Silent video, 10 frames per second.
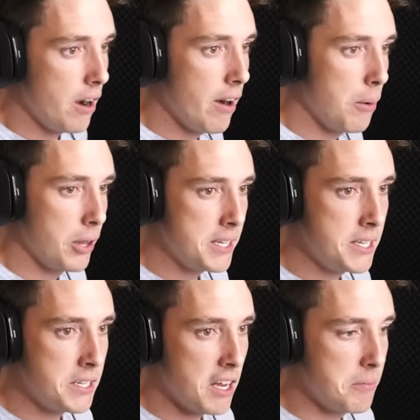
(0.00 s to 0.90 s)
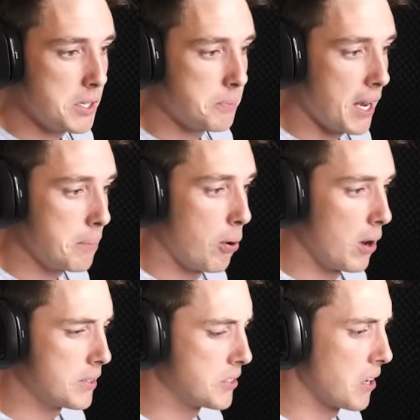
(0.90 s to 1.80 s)
All right, well, that didn't give me as many
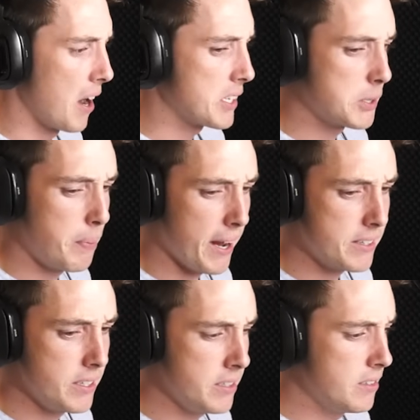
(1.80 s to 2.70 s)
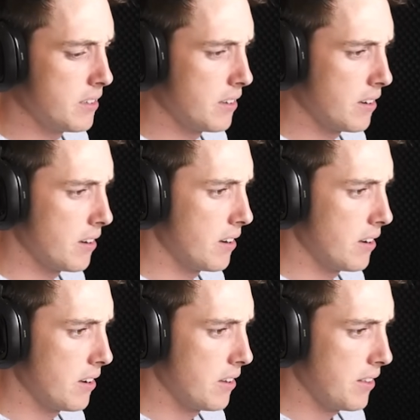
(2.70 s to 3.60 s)
points as I expected.
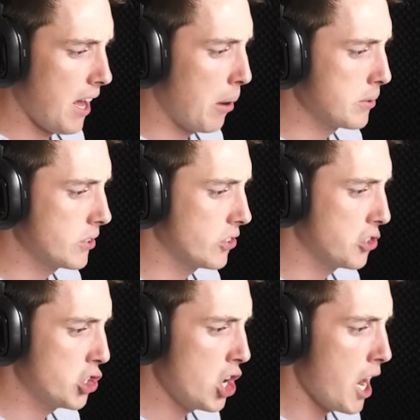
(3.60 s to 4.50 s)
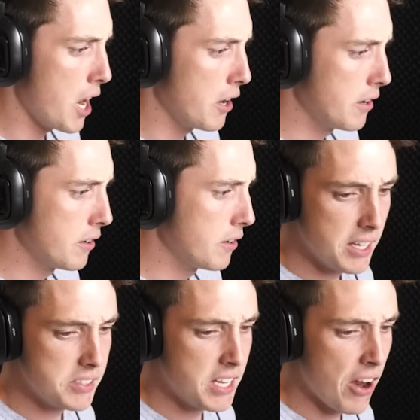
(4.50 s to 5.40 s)
That was shit.
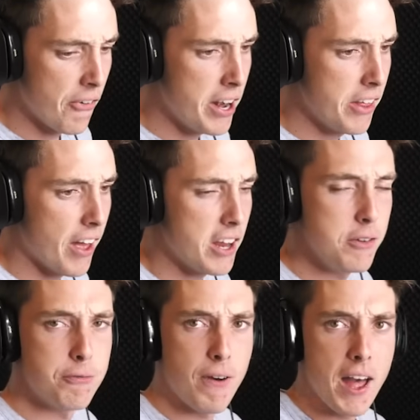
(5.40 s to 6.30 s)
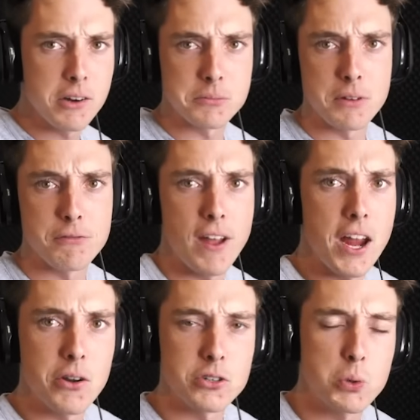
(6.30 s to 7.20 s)
Let's get rid of that. You failed me,
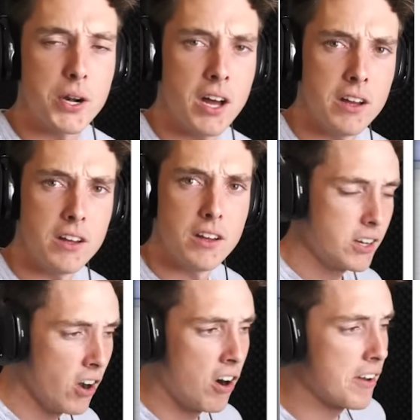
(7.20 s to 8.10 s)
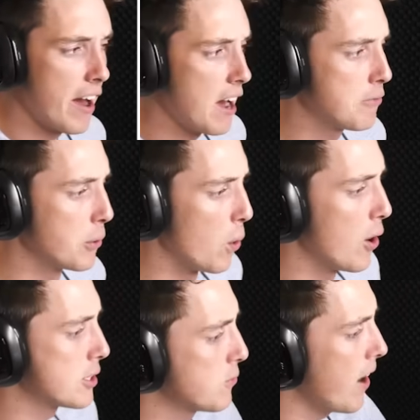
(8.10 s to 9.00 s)
fan on Twitter. God, I have the
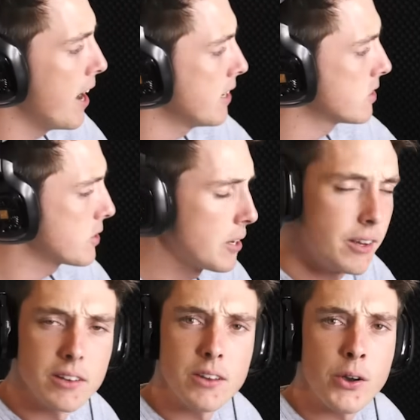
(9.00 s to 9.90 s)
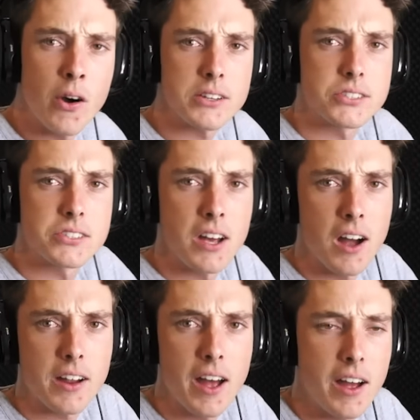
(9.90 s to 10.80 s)
worst fans. You guys
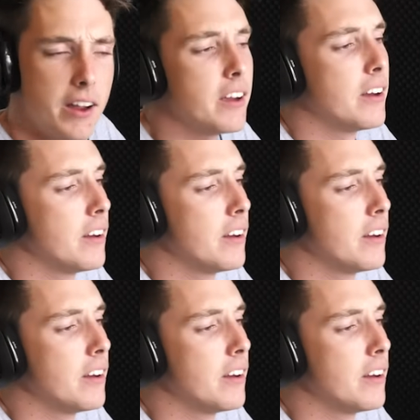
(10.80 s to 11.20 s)
suck, eh?